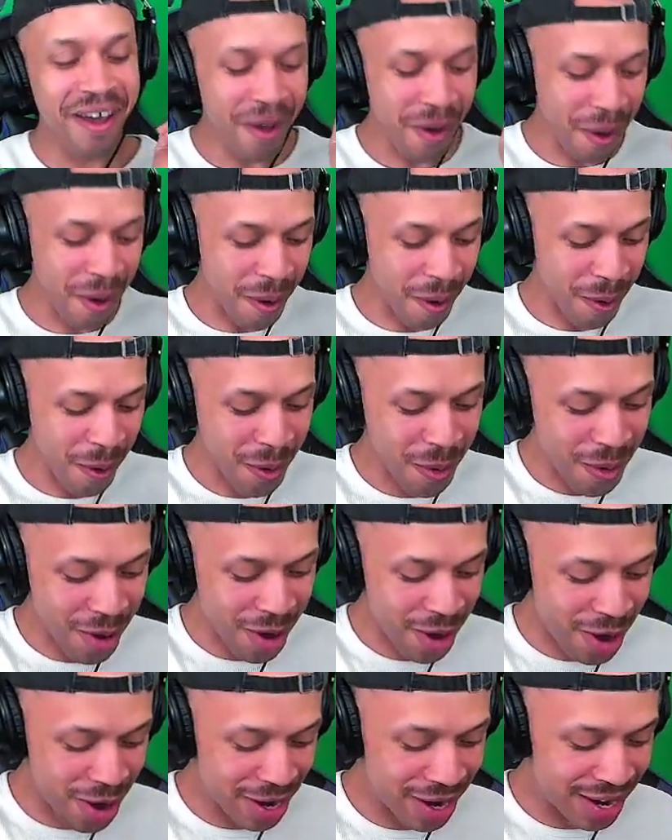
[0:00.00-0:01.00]
Oh
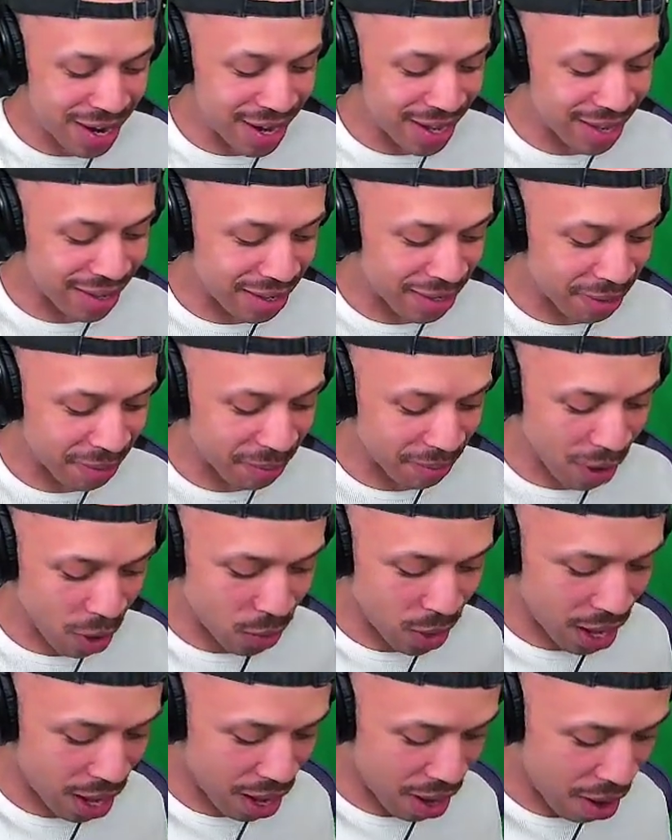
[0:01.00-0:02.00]
goodness.
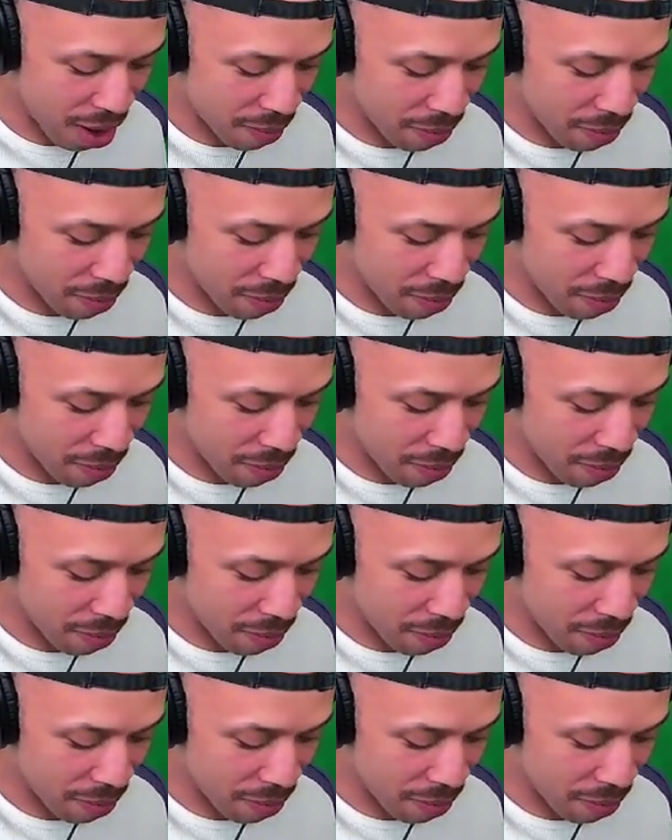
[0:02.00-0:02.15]
Okay.